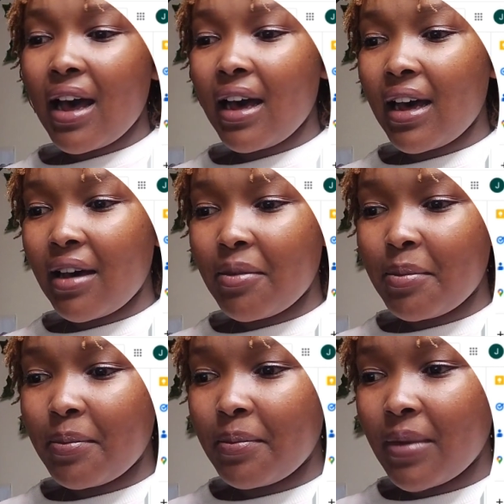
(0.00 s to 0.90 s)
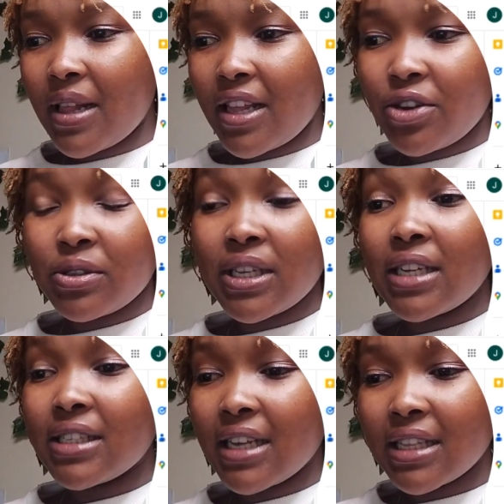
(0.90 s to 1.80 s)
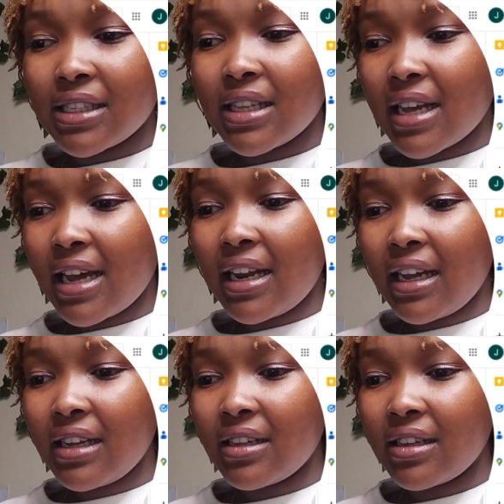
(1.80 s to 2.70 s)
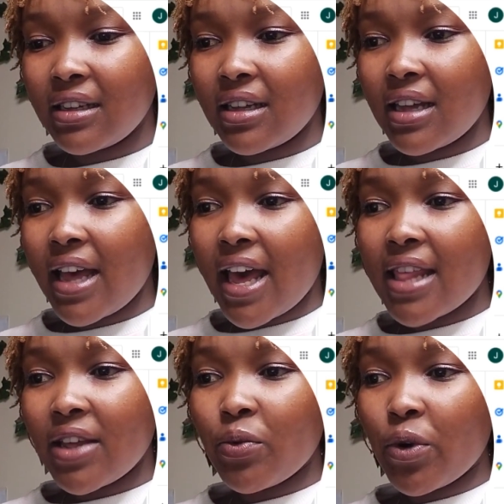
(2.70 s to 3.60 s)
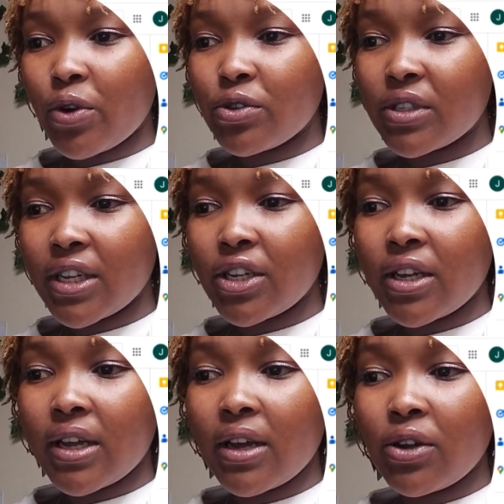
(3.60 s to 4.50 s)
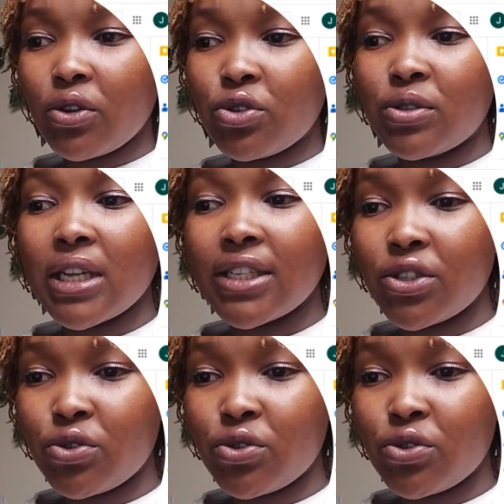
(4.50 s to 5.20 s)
Then you see it gets the color, and then we're going to say to set it